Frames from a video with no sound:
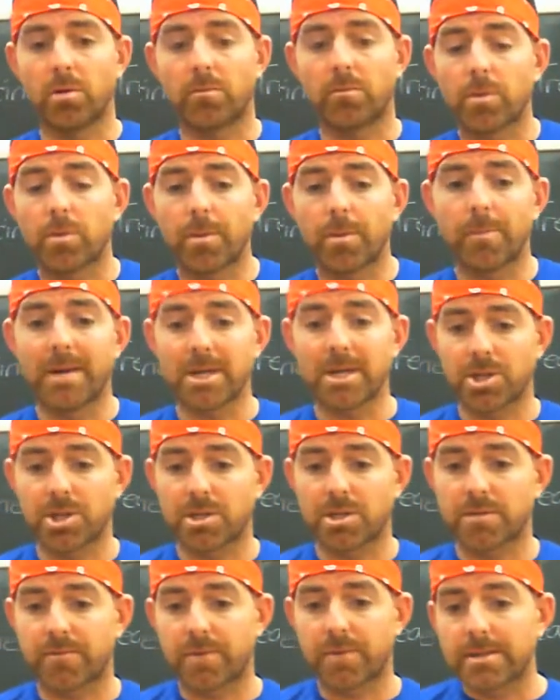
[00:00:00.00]
and rugby
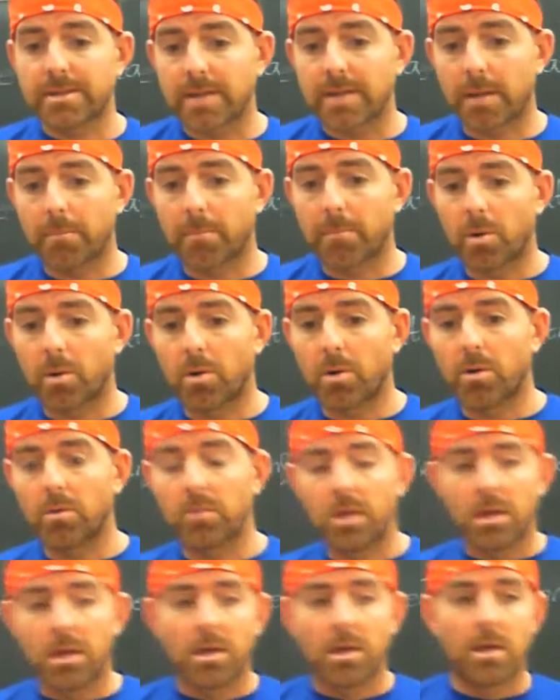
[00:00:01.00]
matches, for
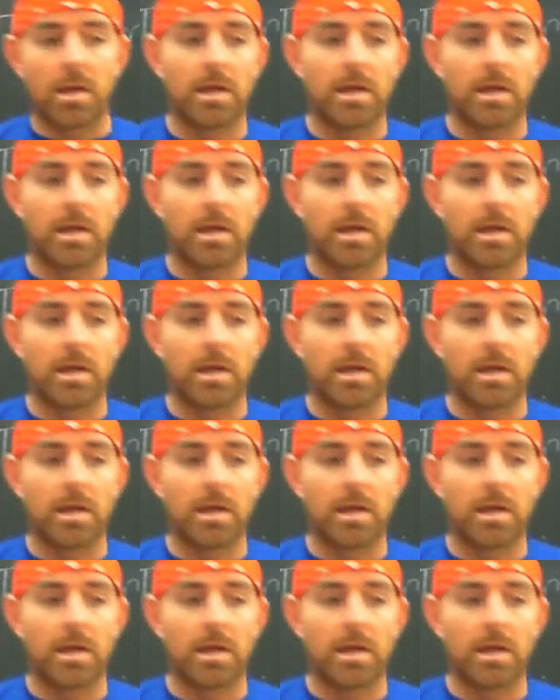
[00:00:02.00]
example.